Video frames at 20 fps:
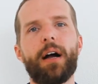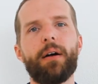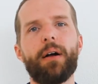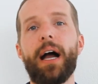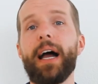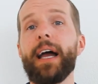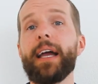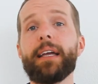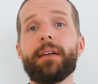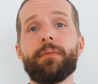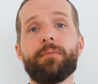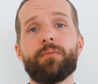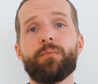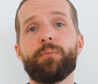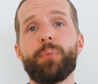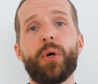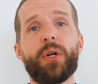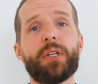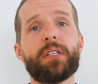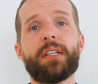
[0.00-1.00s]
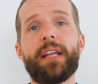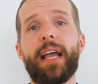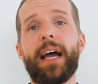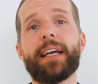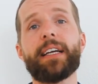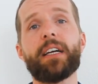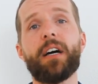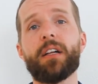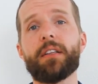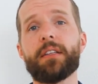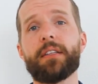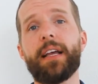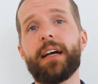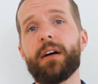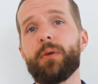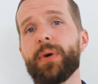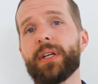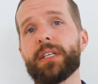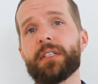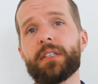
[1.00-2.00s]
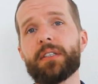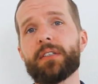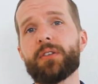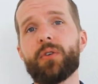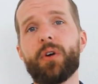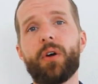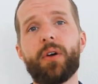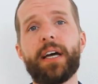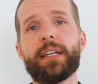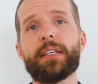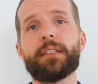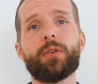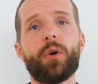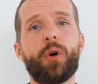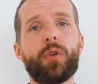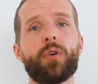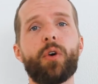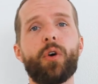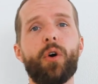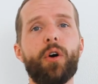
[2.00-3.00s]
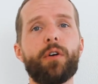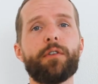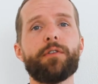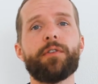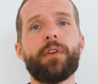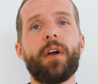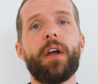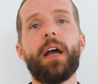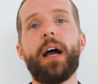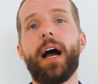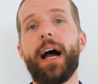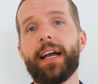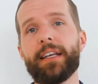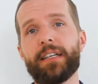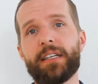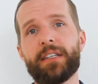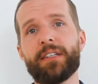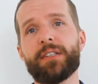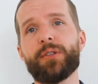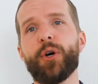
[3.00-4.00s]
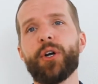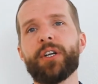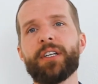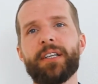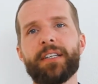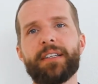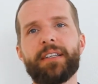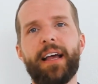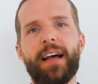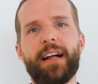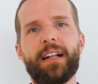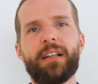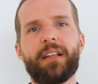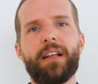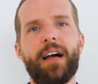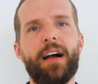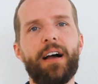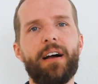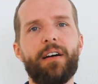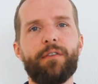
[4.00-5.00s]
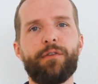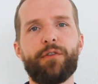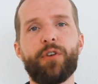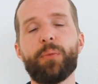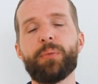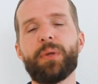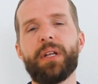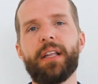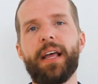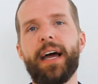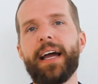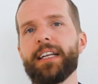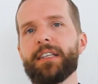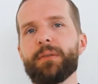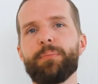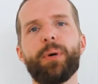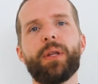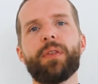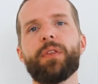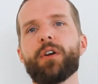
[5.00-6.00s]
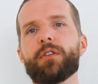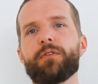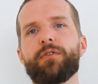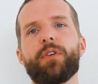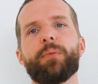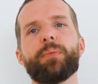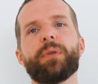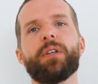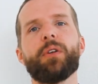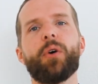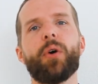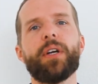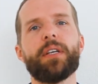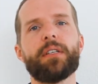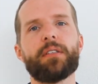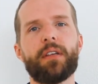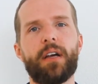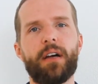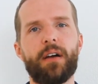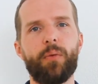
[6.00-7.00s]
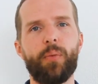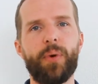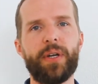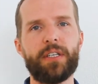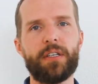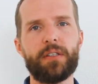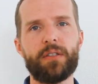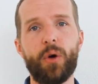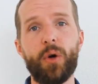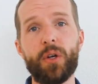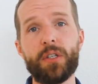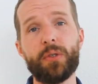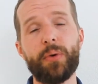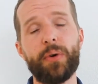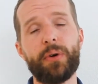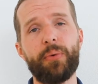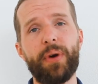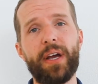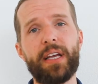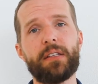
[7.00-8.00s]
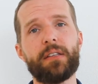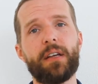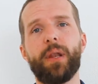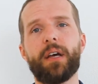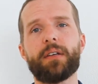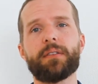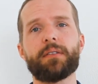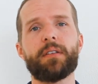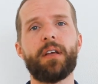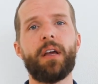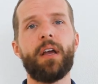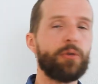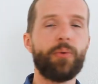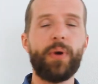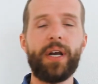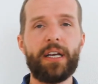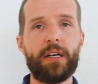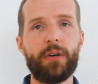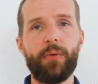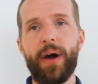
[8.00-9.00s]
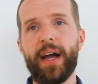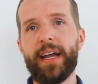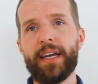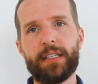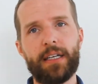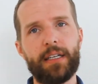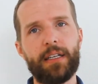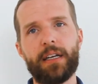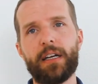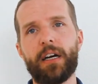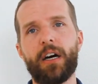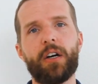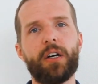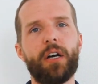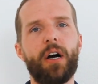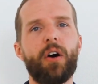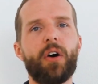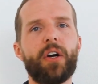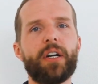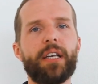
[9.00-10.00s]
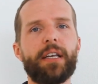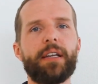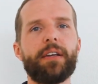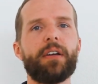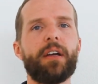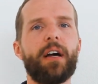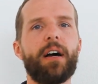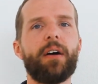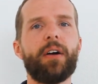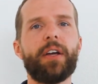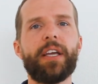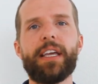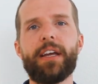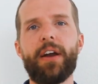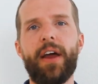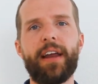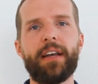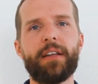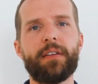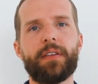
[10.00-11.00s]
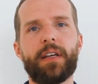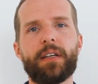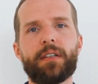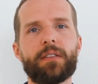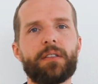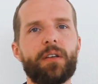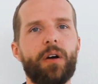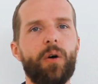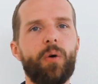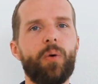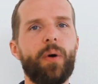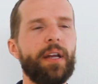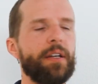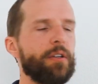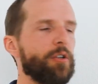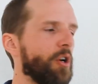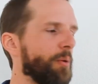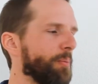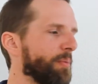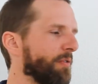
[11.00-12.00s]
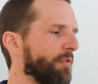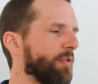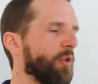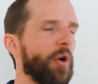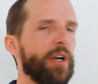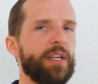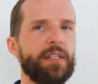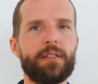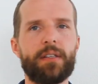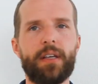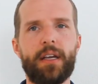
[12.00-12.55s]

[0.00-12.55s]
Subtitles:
I personally can't tell whether this grow light is on or off. I can certainly tell from the light, but not from the noise, which is also a great plus. It's really quiet and I can't hardly hear anything. So in terms of noise,